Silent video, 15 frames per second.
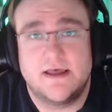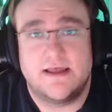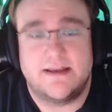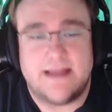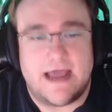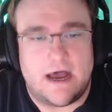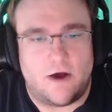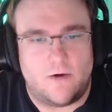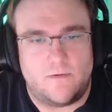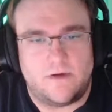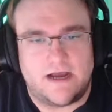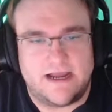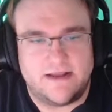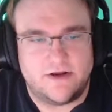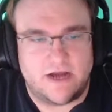Now,
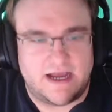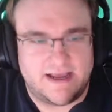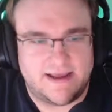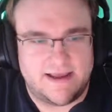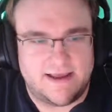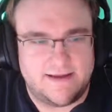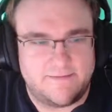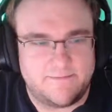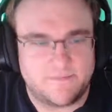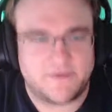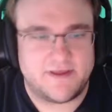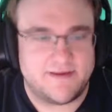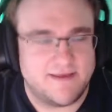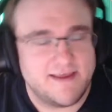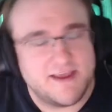I
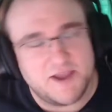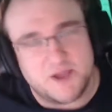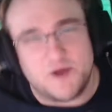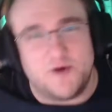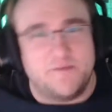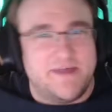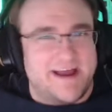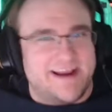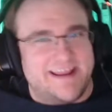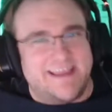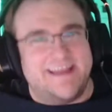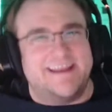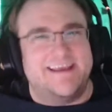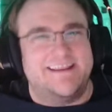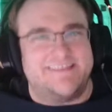you know, I'm not an
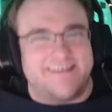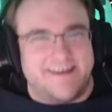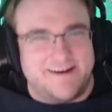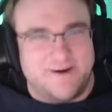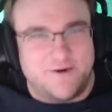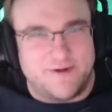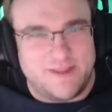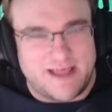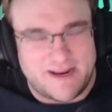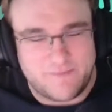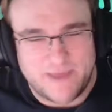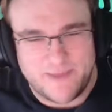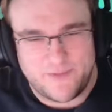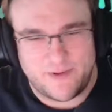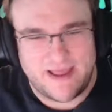idiot. I know a lot of
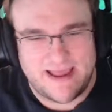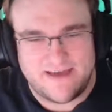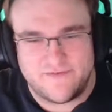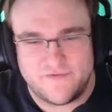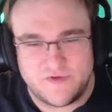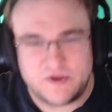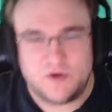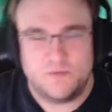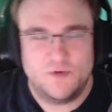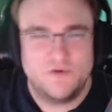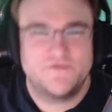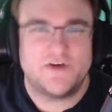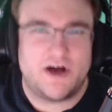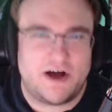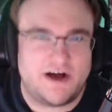people have, moved
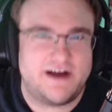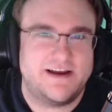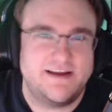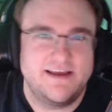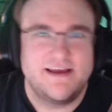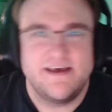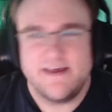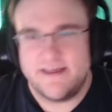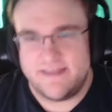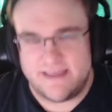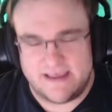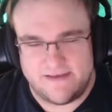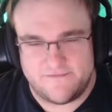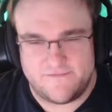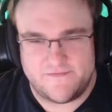on.
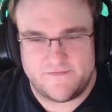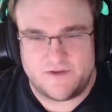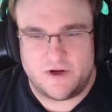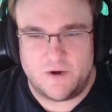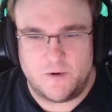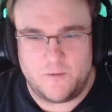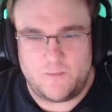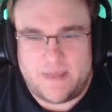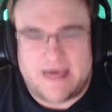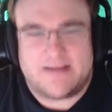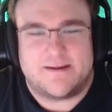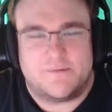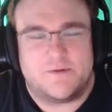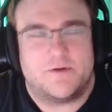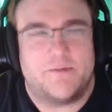They've, packed
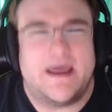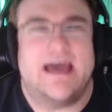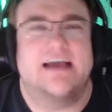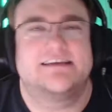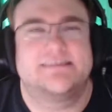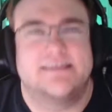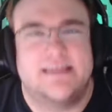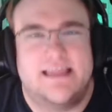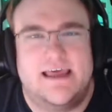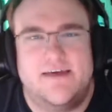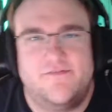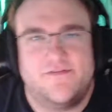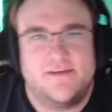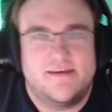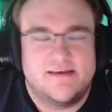up their bags and
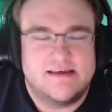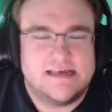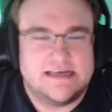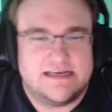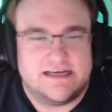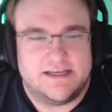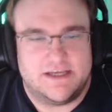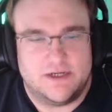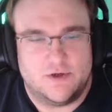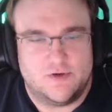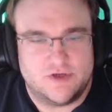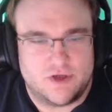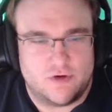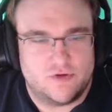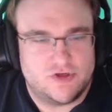left, to
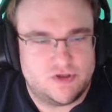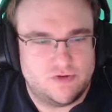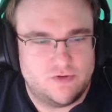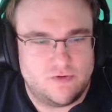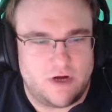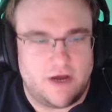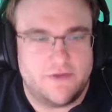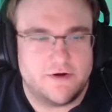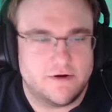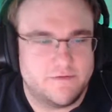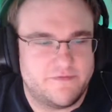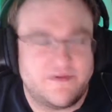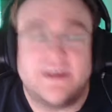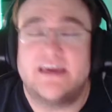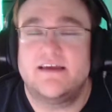go to other
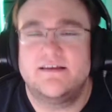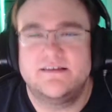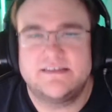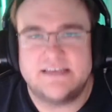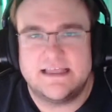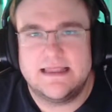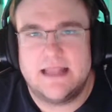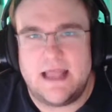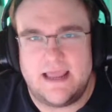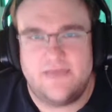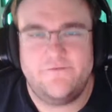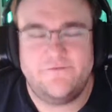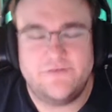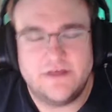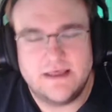things in
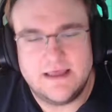life.